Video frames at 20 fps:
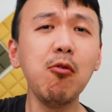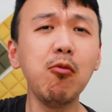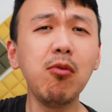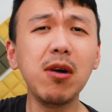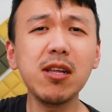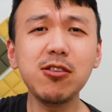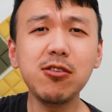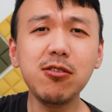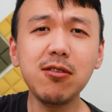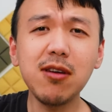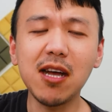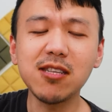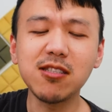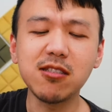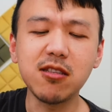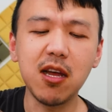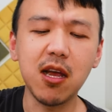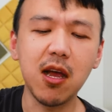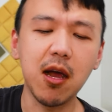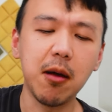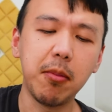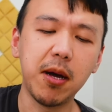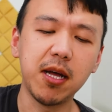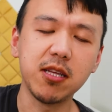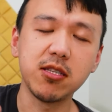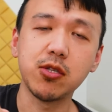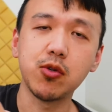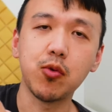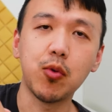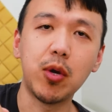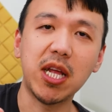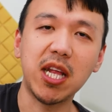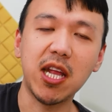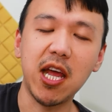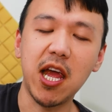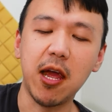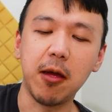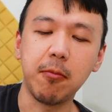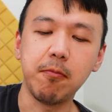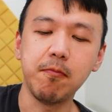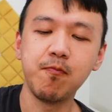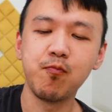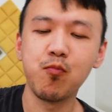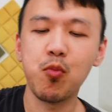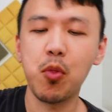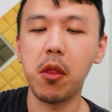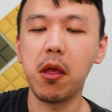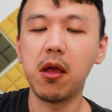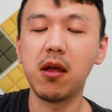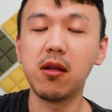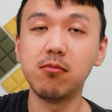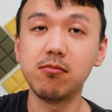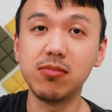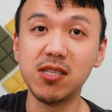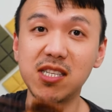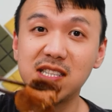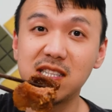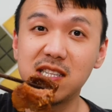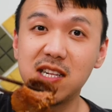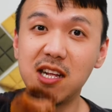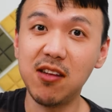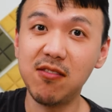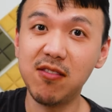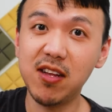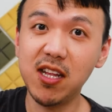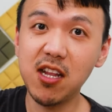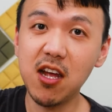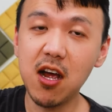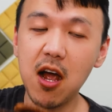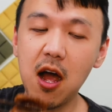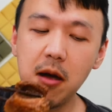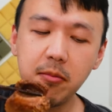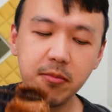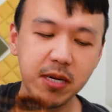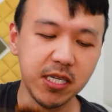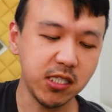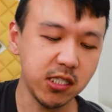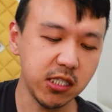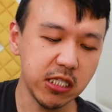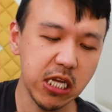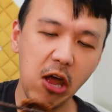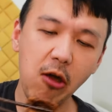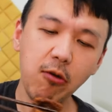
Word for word: And what do you guys think about Squid Game? Please leave in the comments.